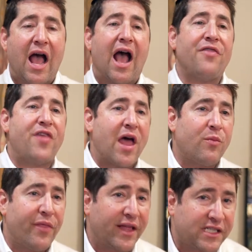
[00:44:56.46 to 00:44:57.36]
And then
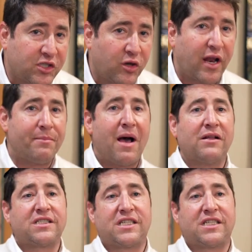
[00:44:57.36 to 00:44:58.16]
when they stood at Mount